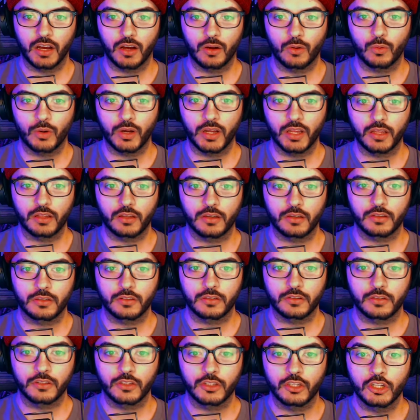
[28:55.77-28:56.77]
What?
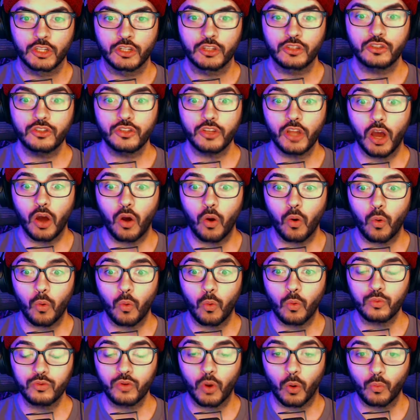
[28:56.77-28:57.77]

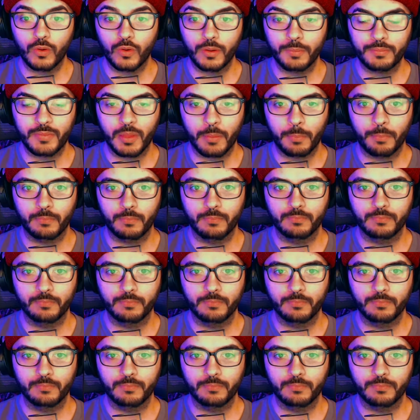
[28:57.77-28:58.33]
Oh, don't rip the